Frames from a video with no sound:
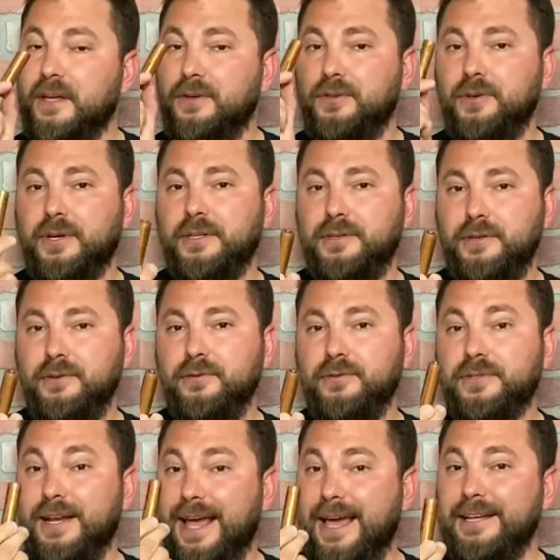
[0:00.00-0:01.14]
You can use
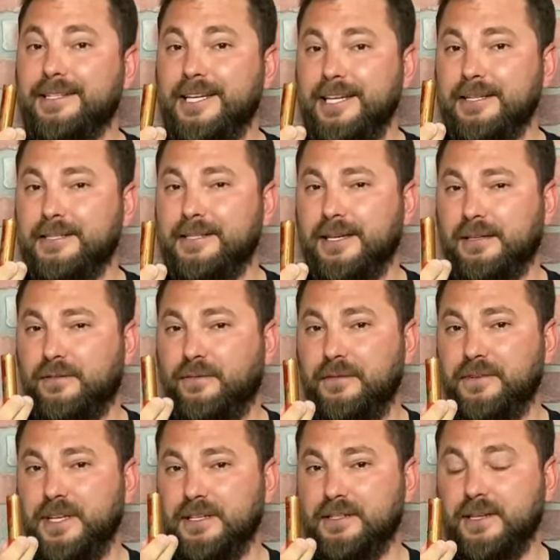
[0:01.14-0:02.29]
an
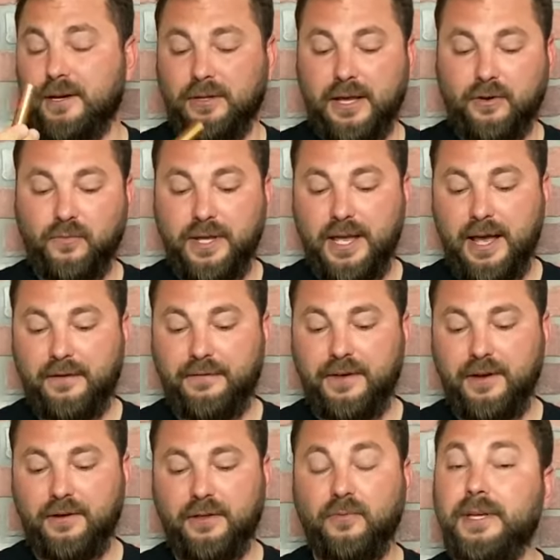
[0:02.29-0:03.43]
18650 cell like we have
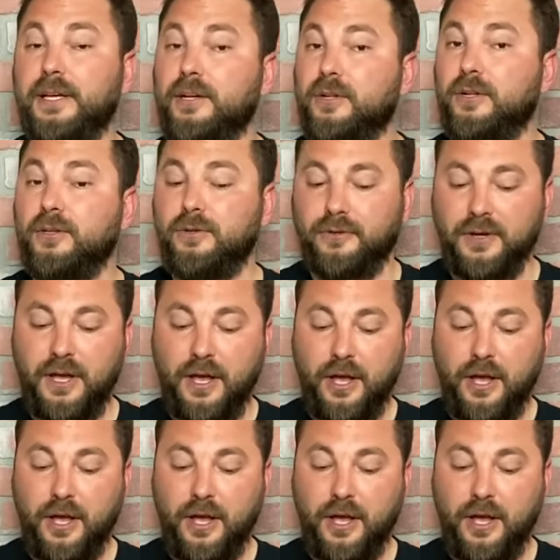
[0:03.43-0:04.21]
here that we include,